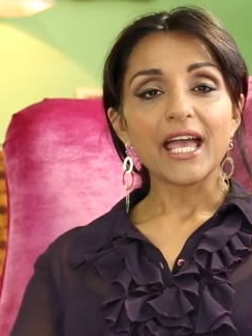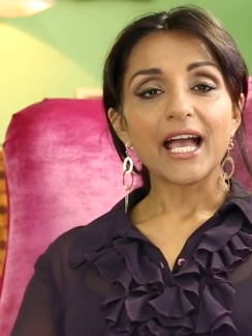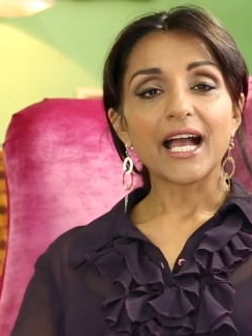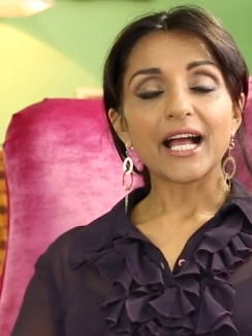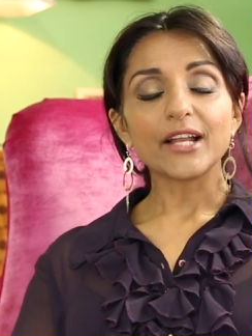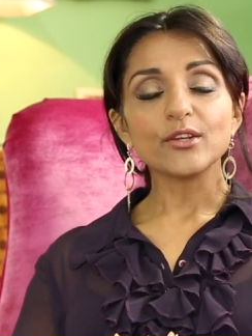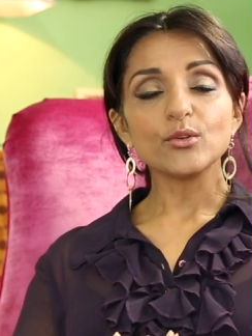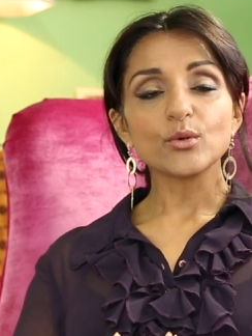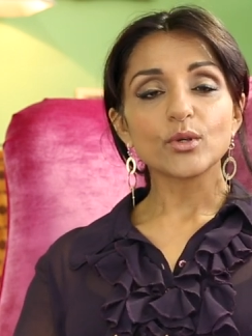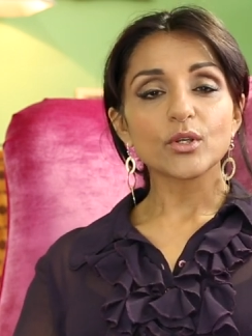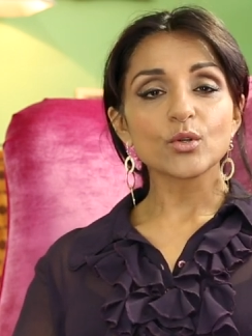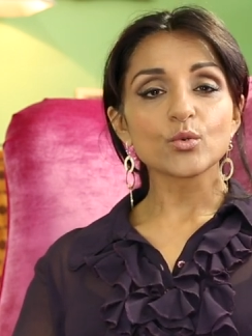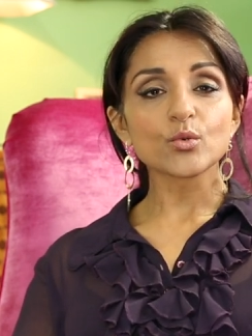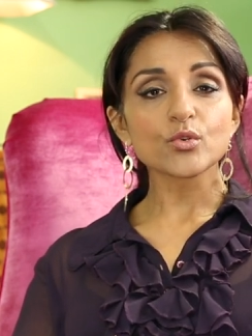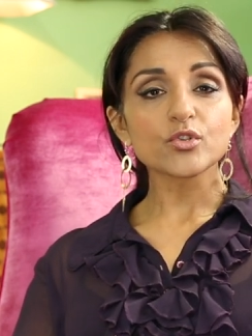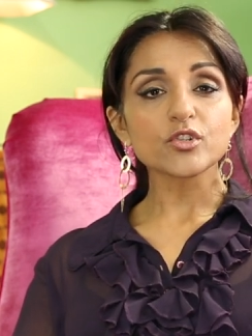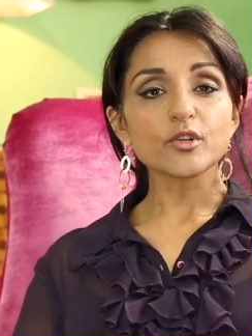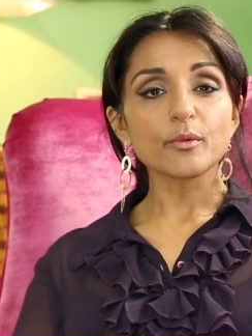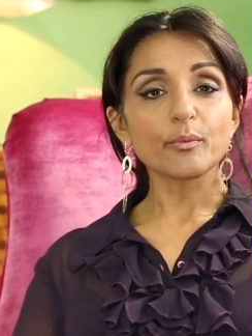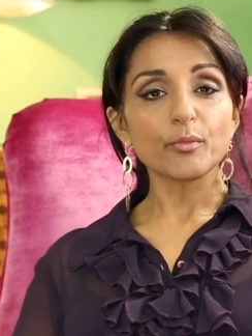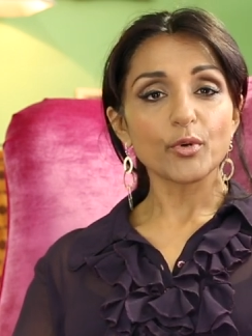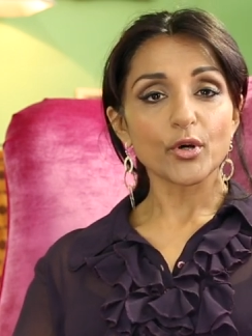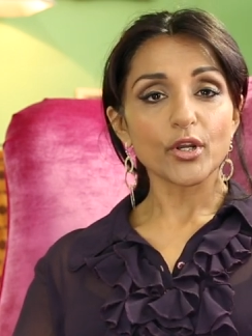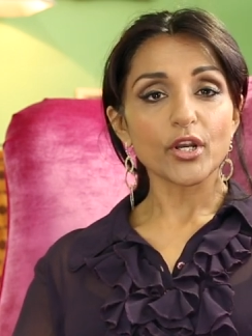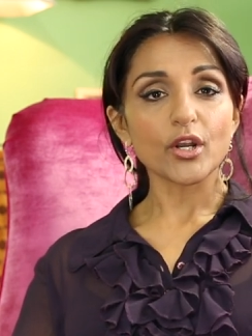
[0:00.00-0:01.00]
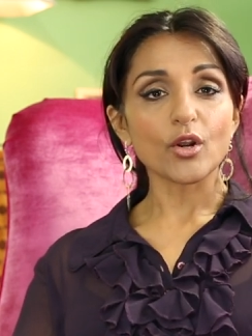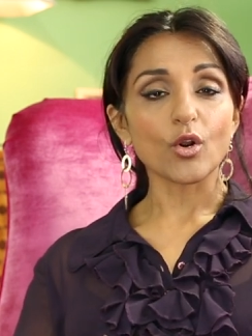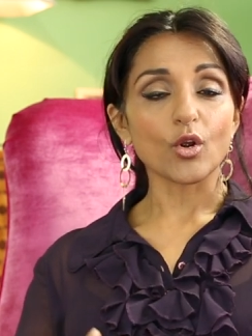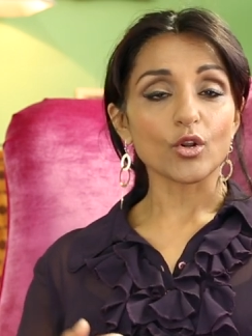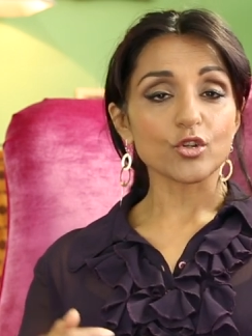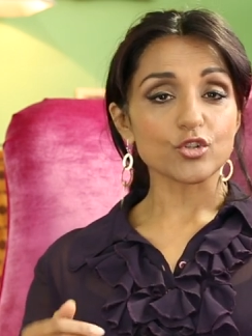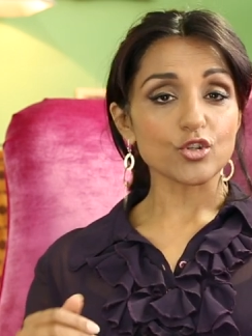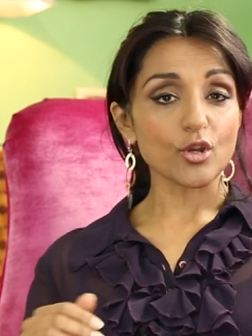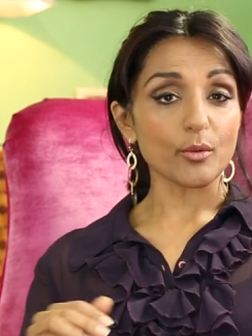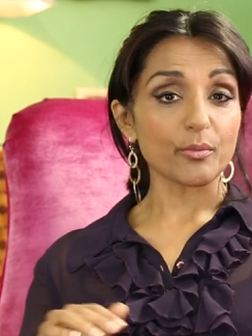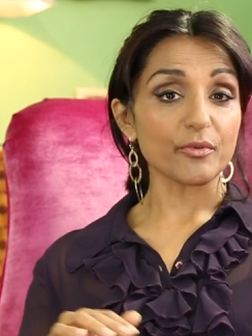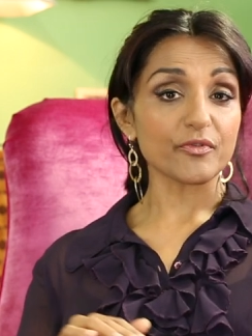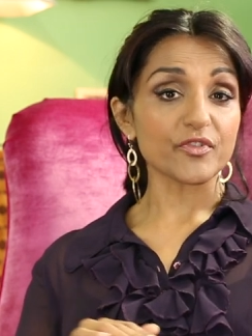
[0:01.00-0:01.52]
And you can also put it
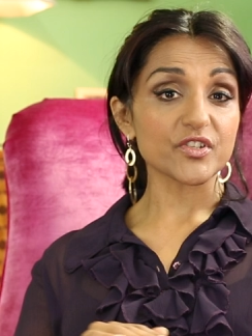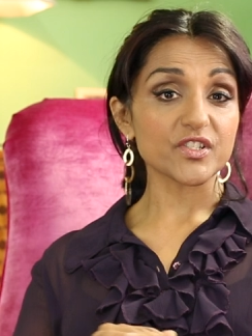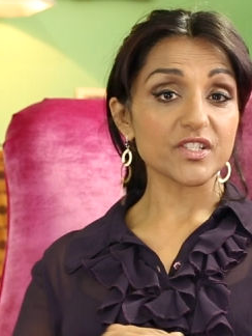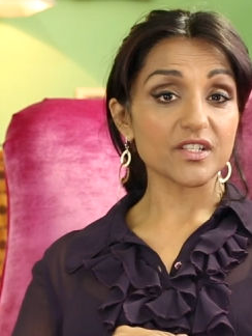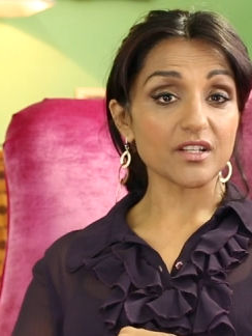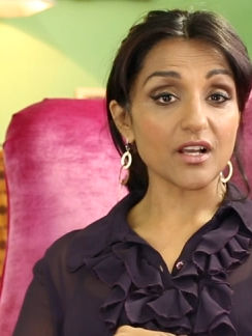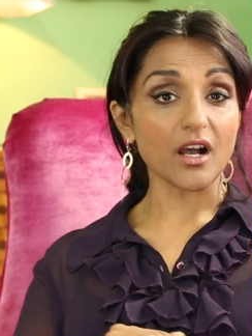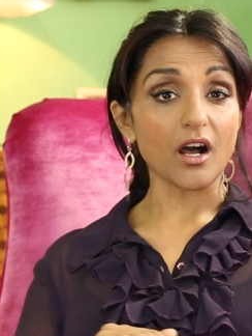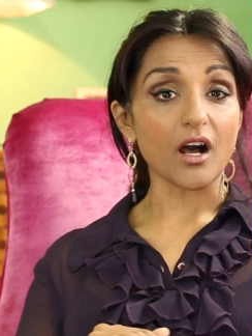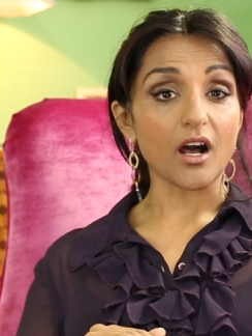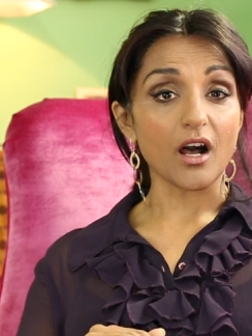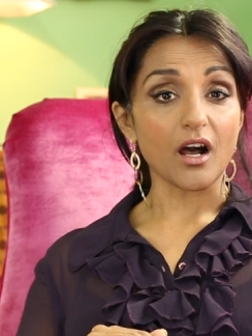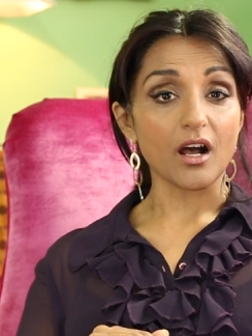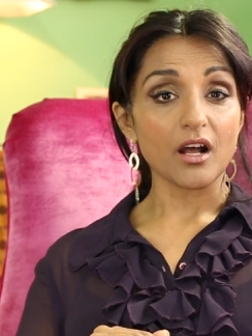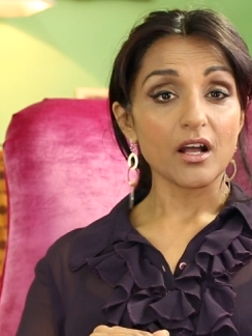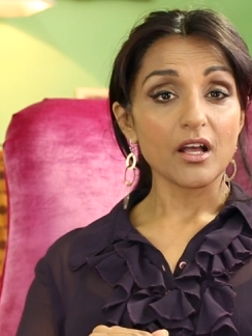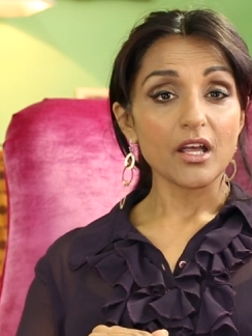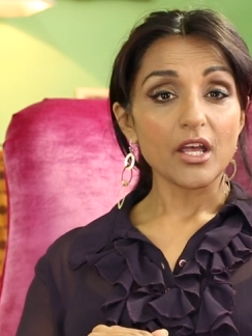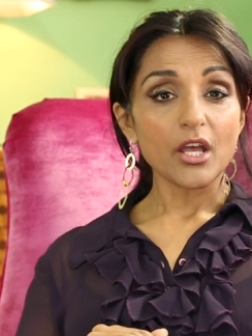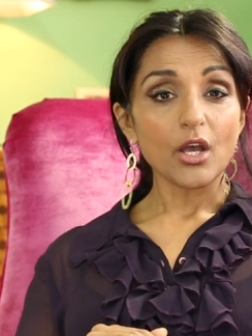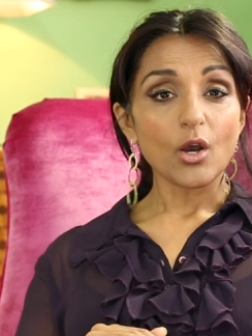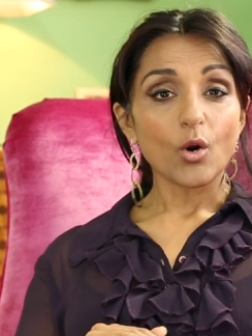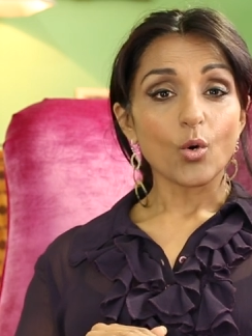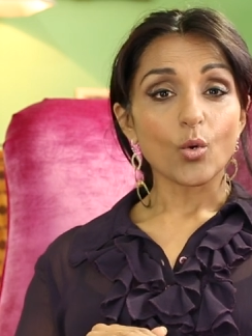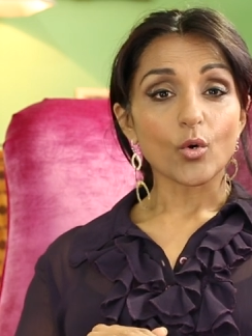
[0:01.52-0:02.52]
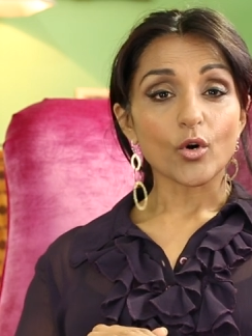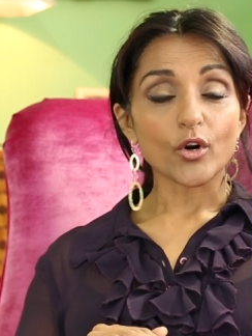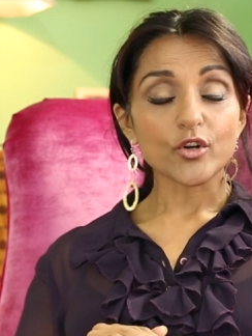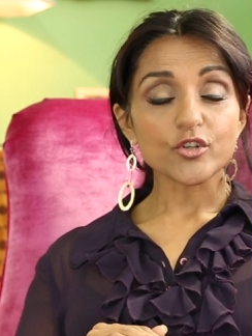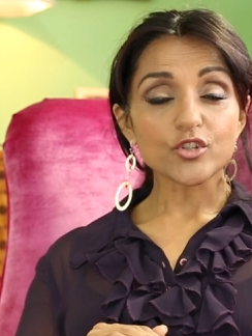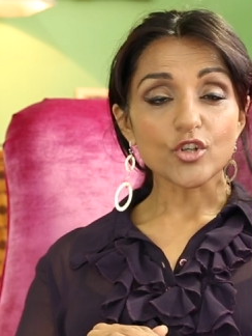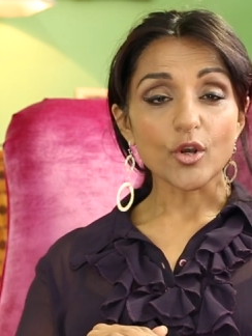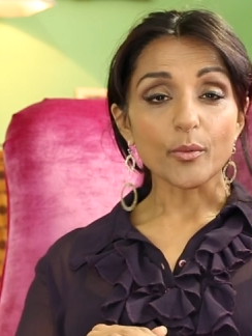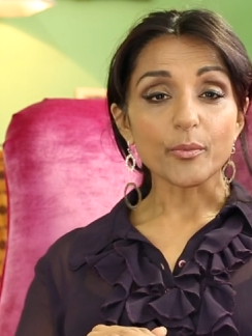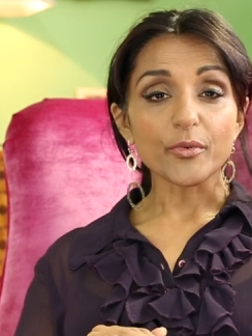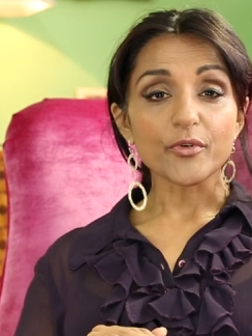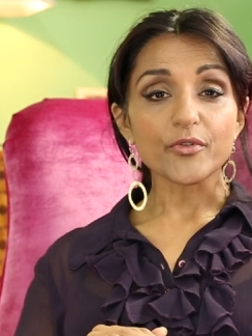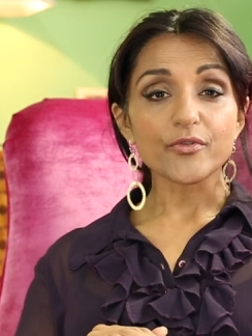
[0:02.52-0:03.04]
on top of a scar or on
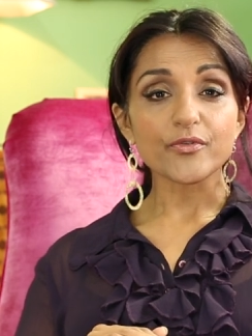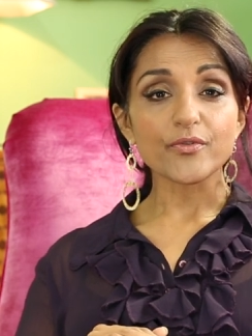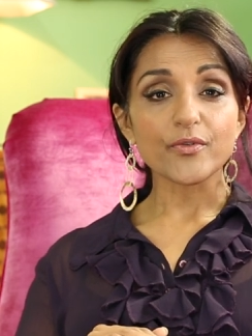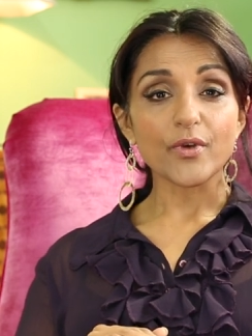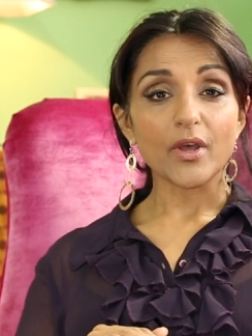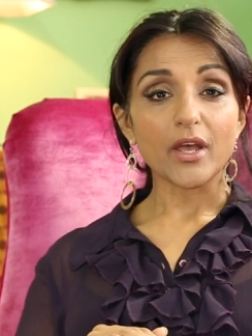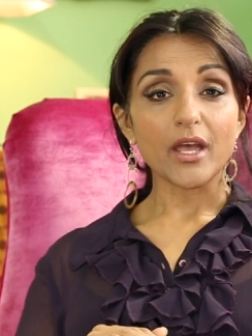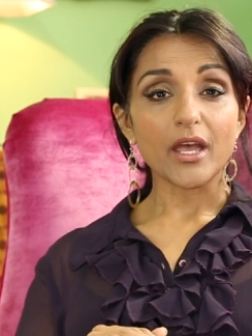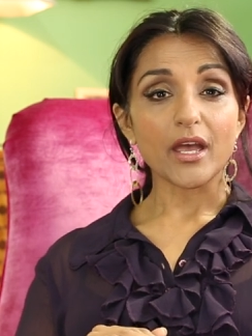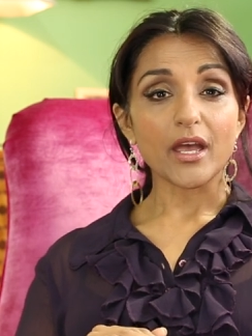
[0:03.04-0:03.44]
top of